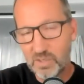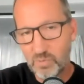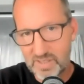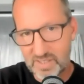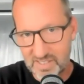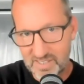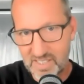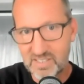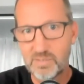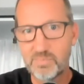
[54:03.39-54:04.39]
in with the
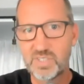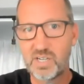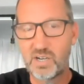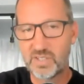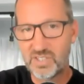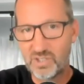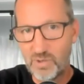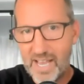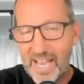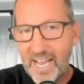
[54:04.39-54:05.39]
systems and all that
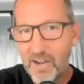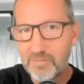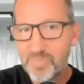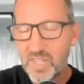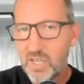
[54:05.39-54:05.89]
you have.